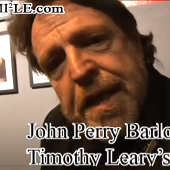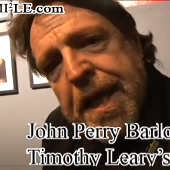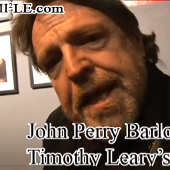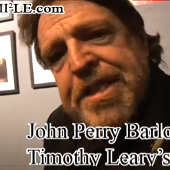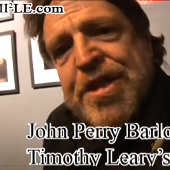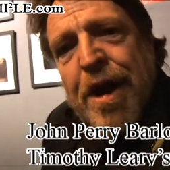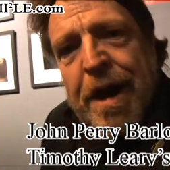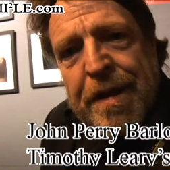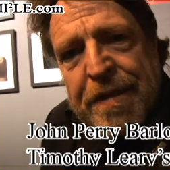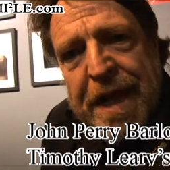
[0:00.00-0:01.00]
he
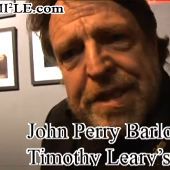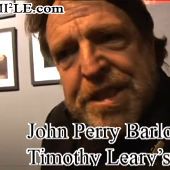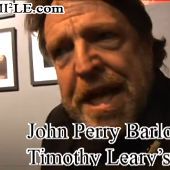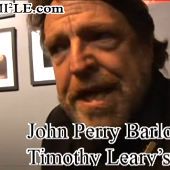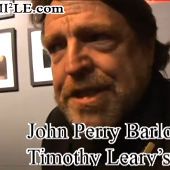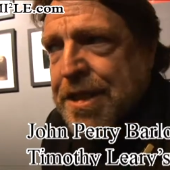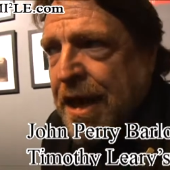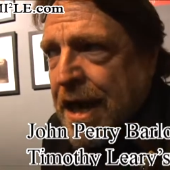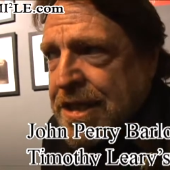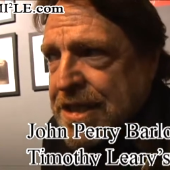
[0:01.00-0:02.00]
started that change in
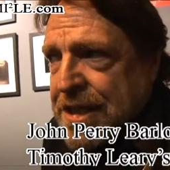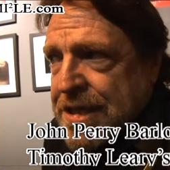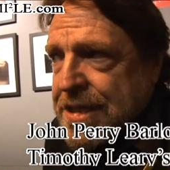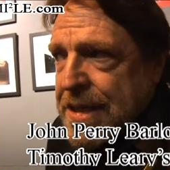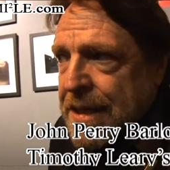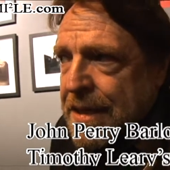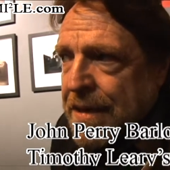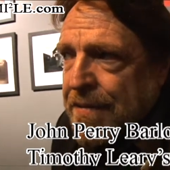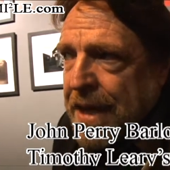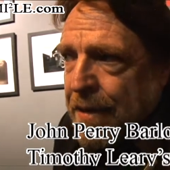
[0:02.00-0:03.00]
consciousness
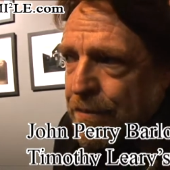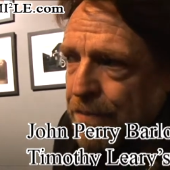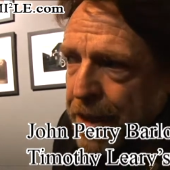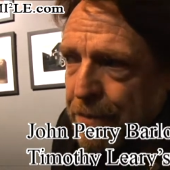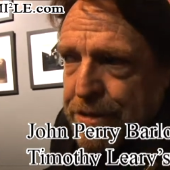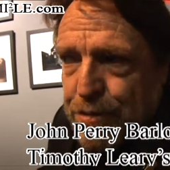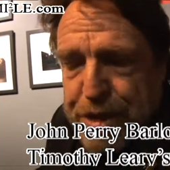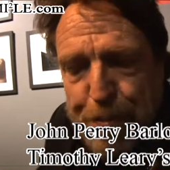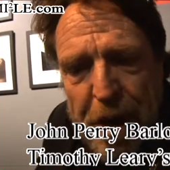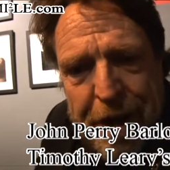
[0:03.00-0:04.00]
that, that was
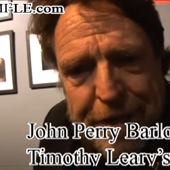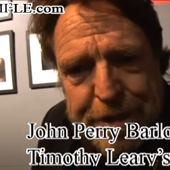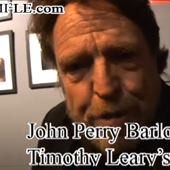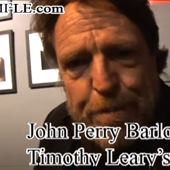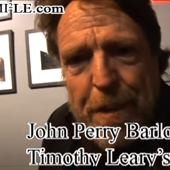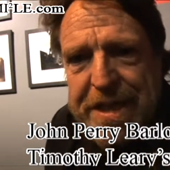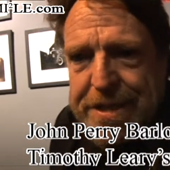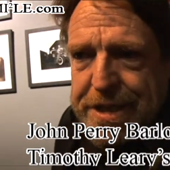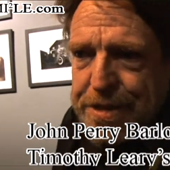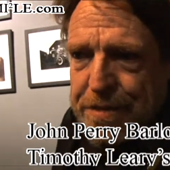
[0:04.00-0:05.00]
responded to by
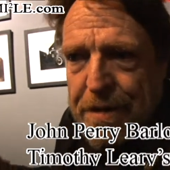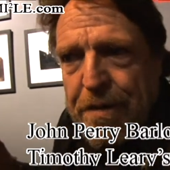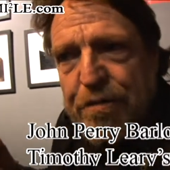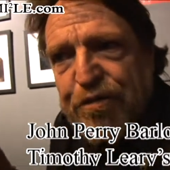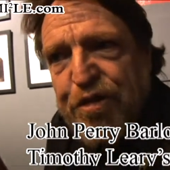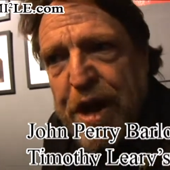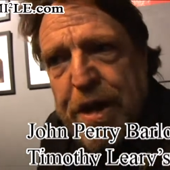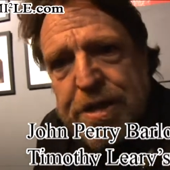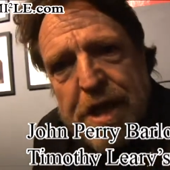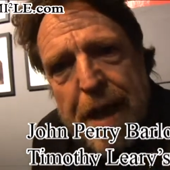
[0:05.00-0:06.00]
such
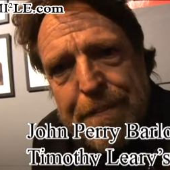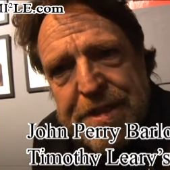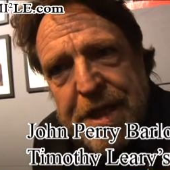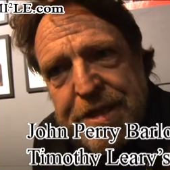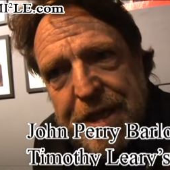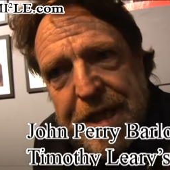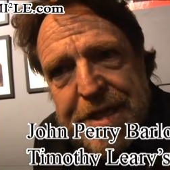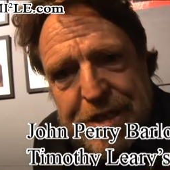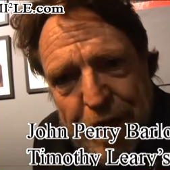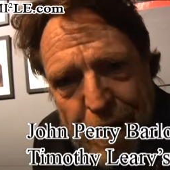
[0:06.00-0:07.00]
fierce opposition. He
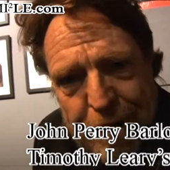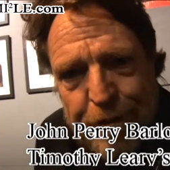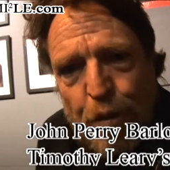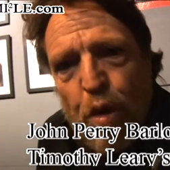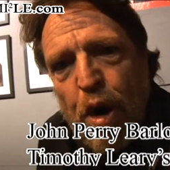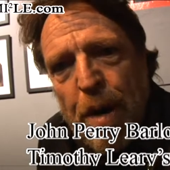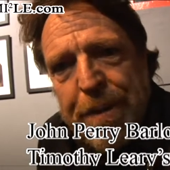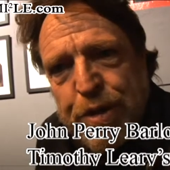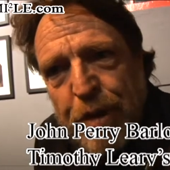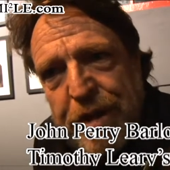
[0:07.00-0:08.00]
started the war
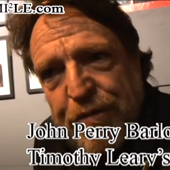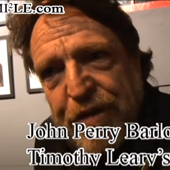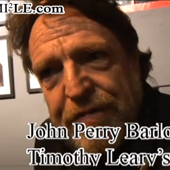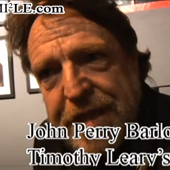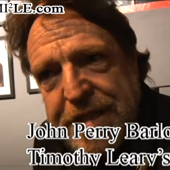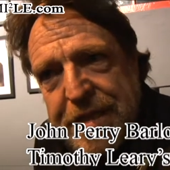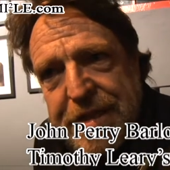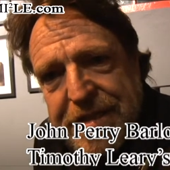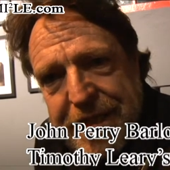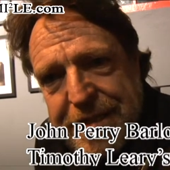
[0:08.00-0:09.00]
between the 50s and
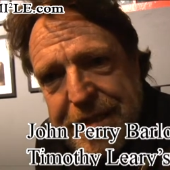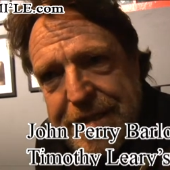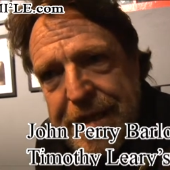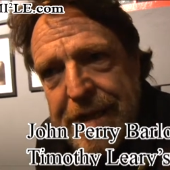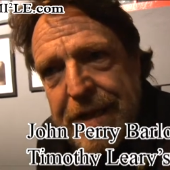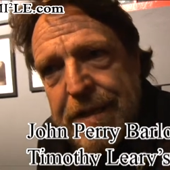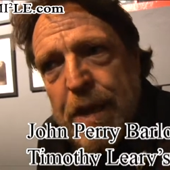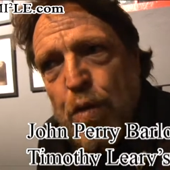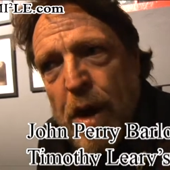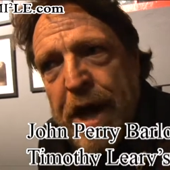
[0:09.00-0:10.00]
the 60s
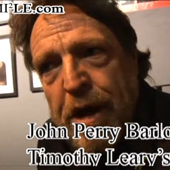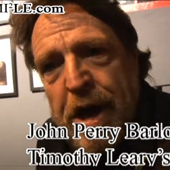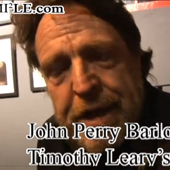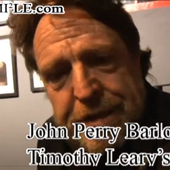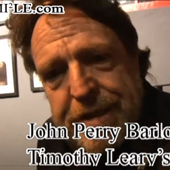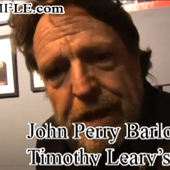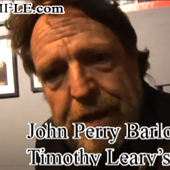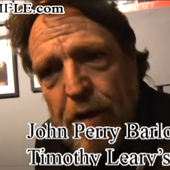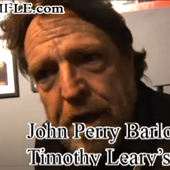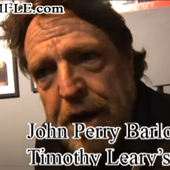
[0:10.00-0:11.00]
that went on until
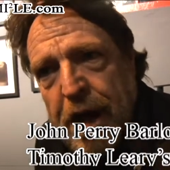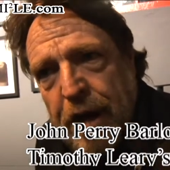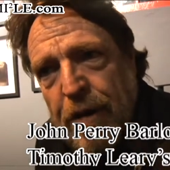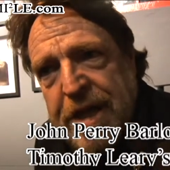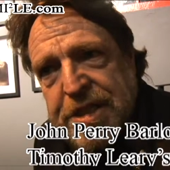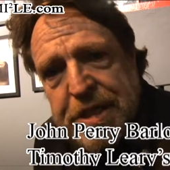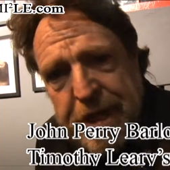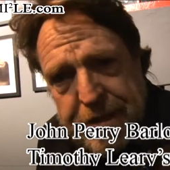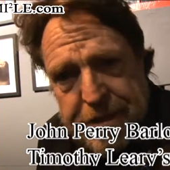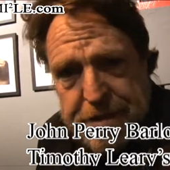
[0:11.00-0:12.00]
inauguration
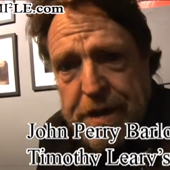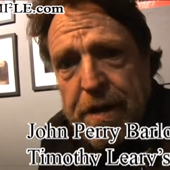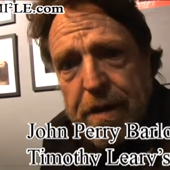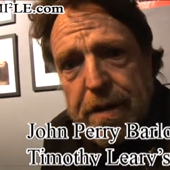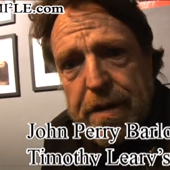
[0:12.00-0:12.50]
day this year.